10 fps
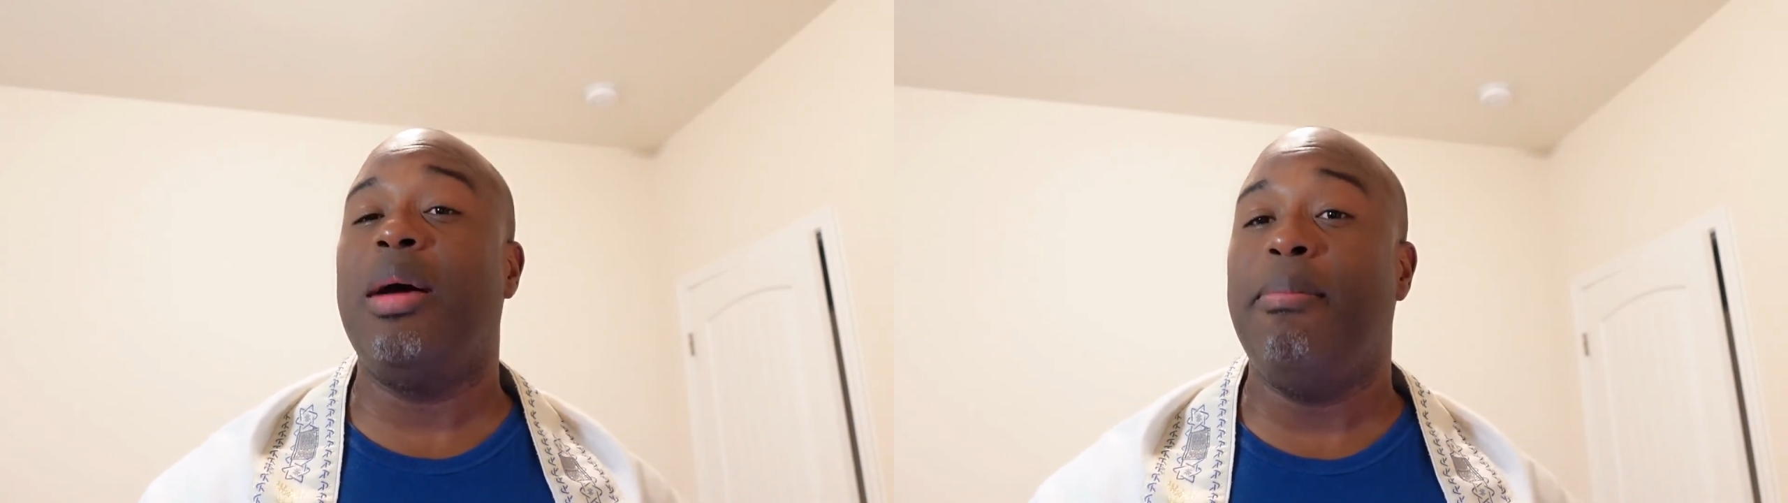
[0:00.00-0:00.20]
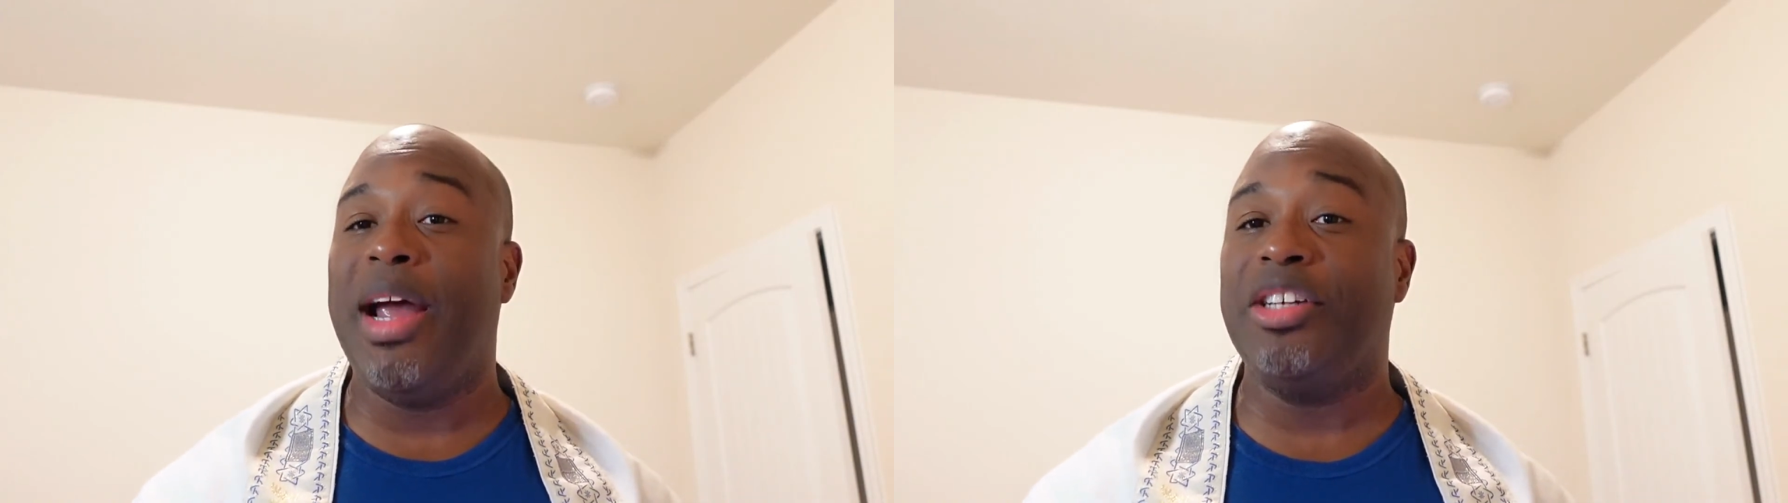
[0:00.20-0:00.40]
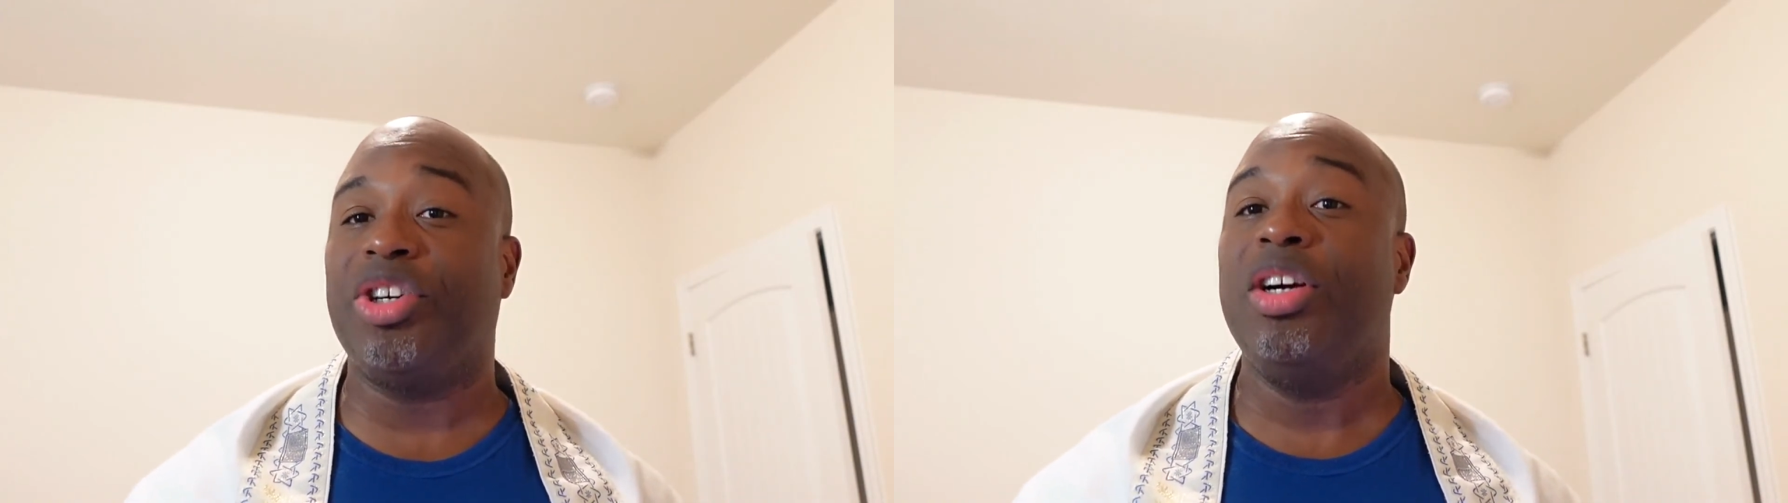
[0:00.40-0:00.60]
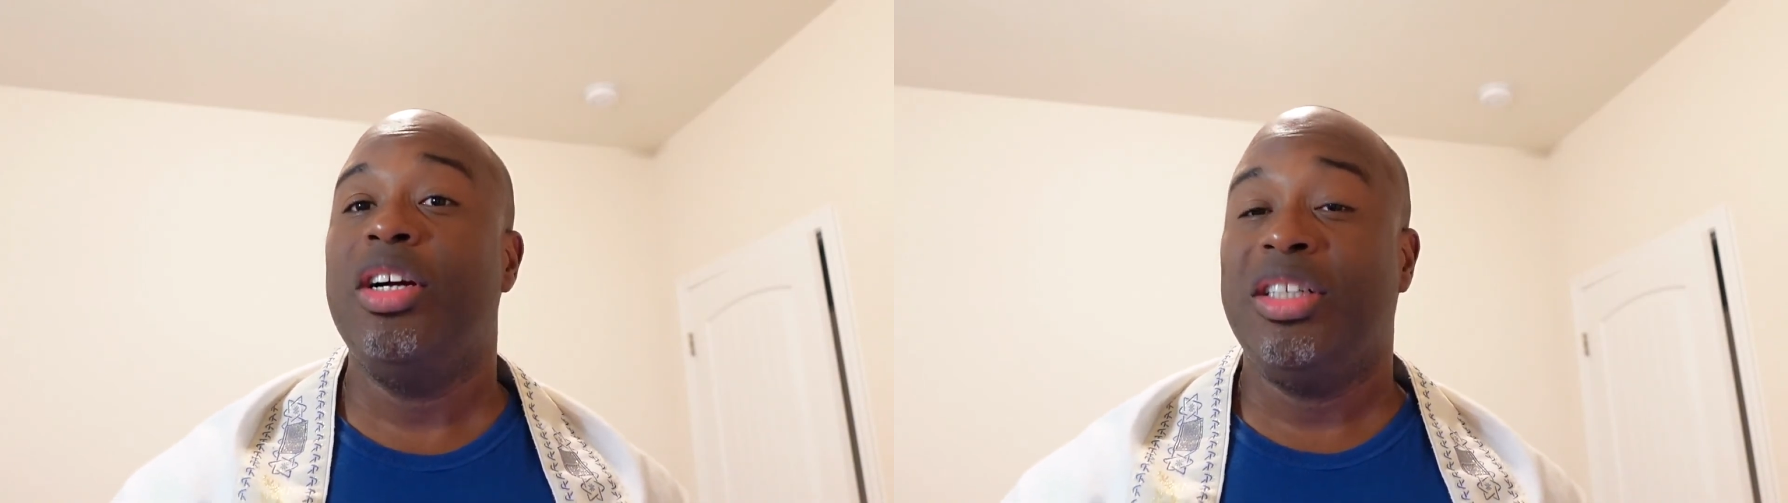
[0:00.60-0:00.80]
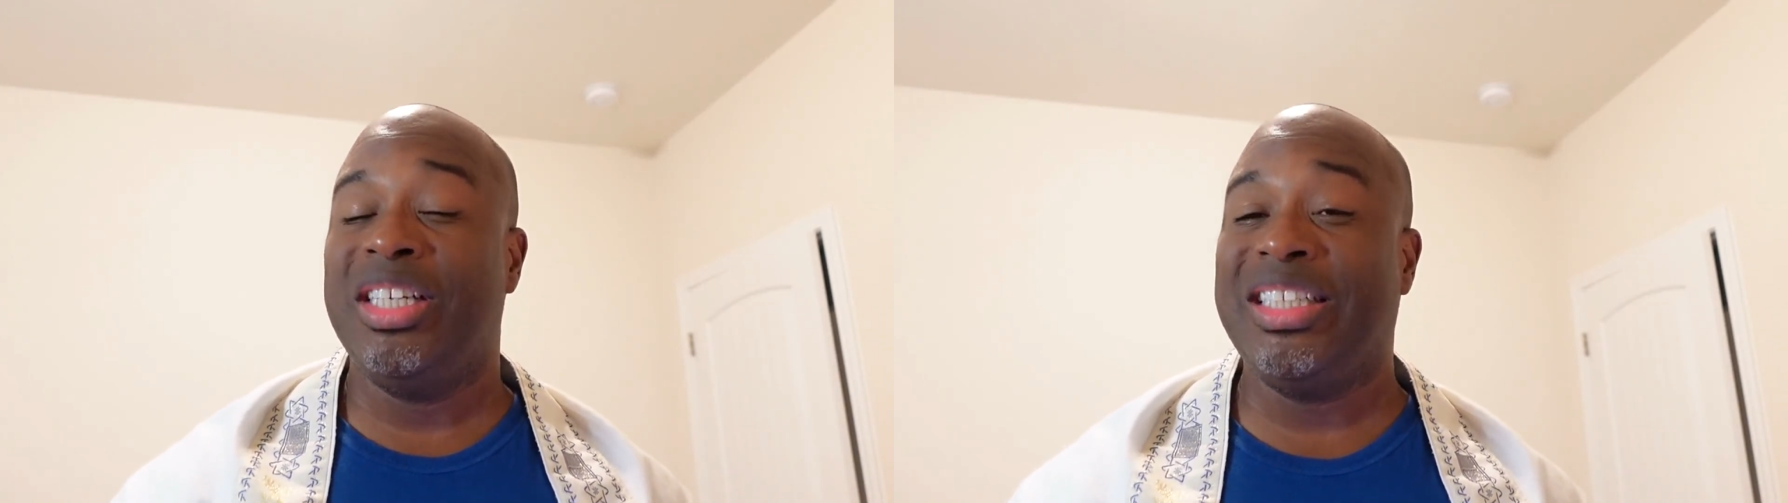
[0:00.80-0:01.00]
major
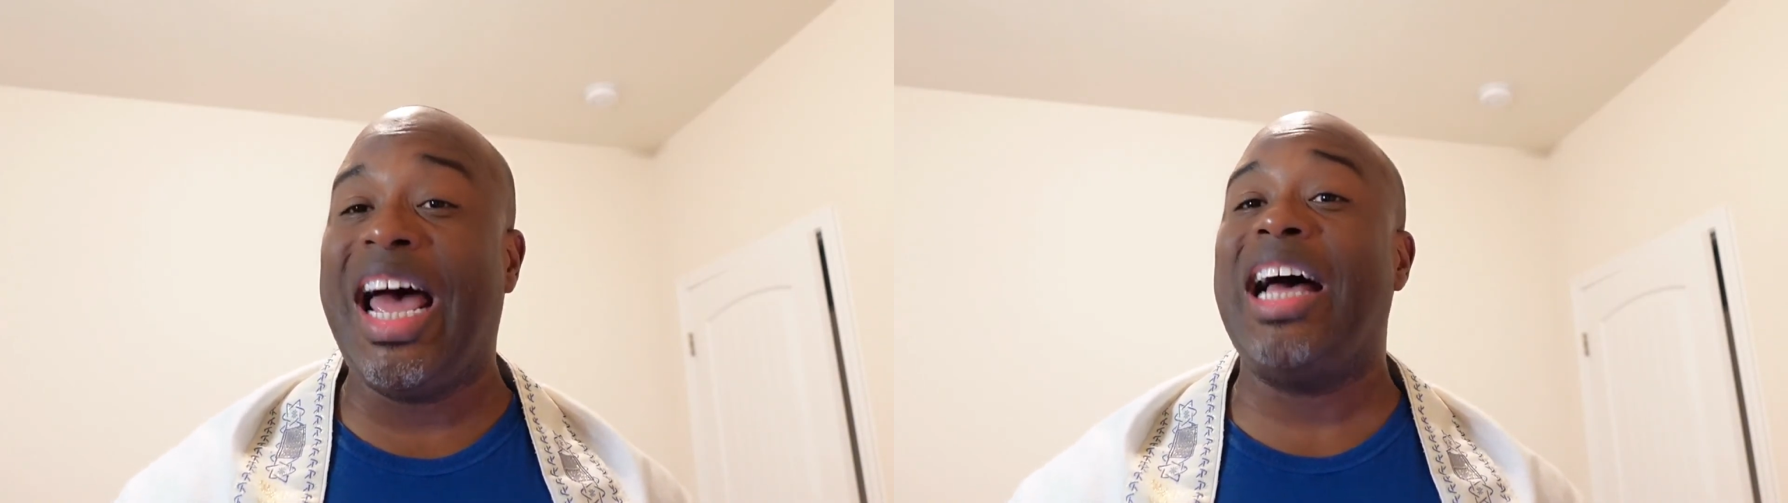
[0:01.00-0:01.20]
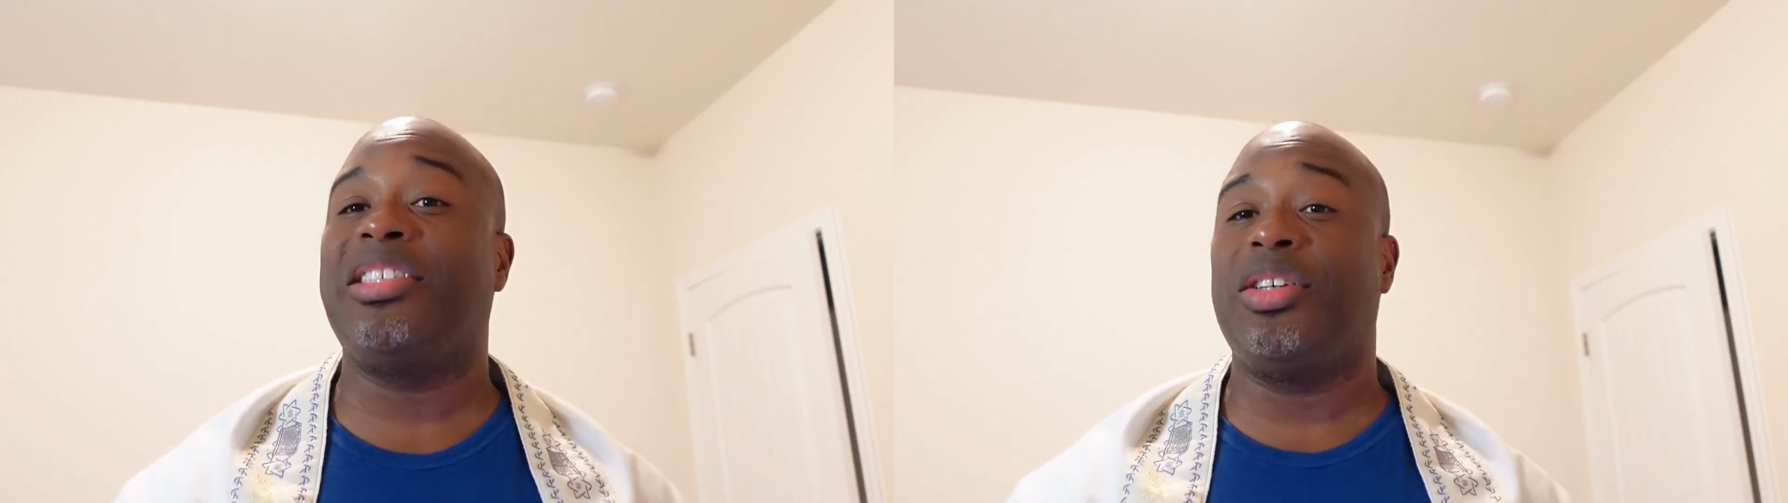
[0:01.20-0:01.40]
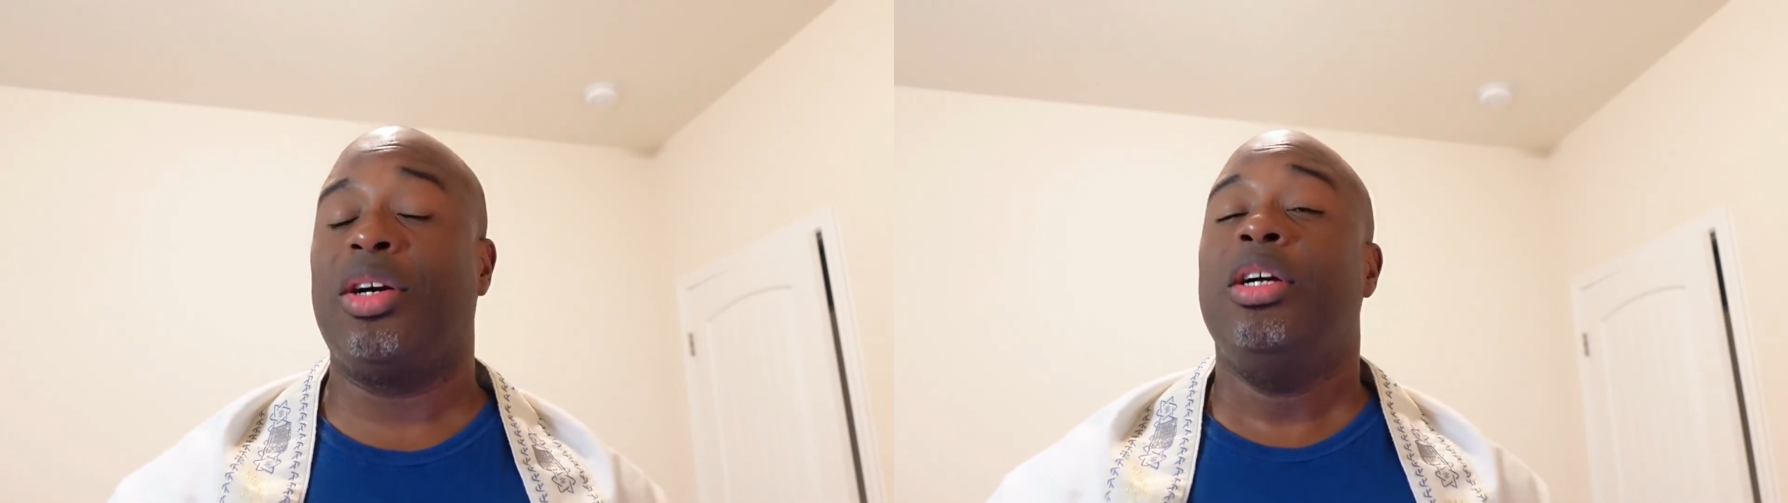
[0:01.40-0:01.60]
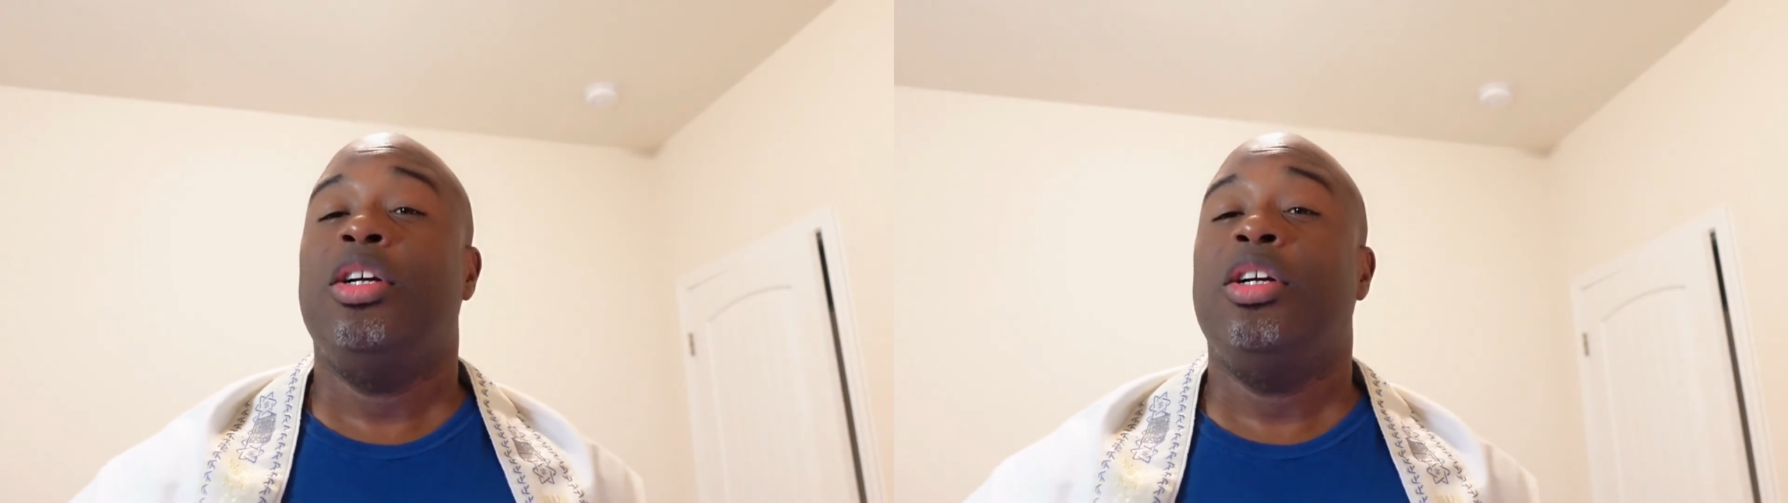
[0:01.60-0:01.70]
disaster.